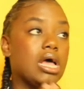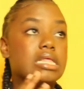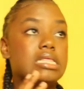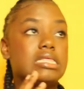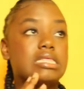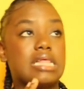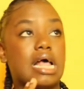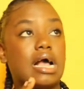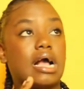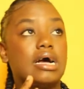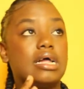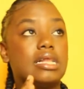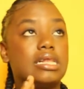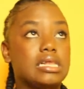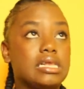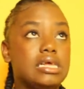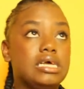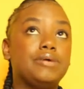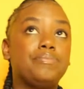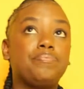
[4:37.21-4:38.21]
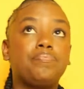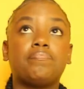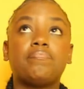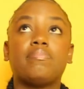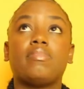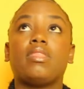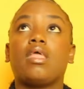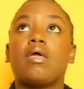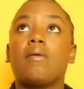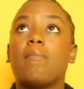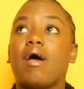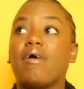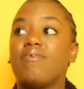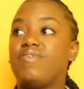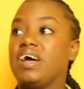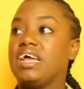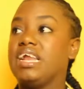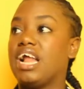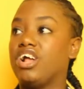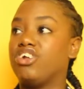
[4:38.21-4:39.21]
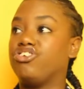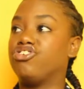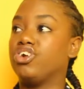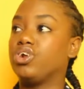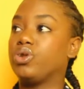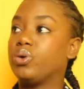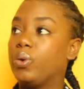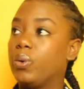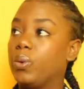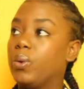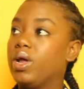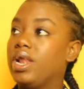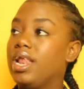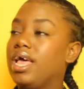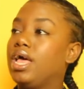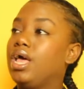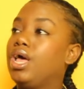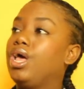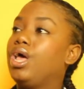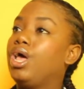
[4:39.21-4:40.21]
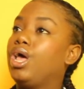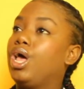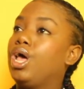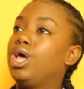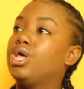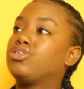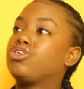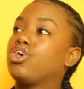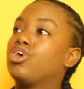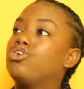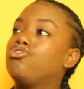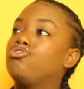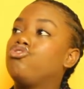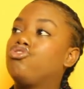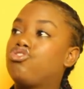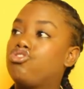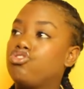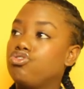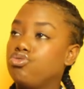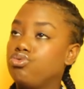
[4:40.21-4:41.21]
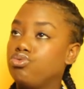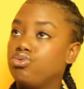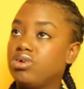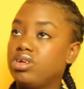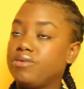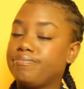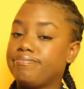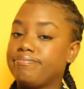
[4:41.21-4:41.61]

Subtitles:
Secondly, my financial goal is to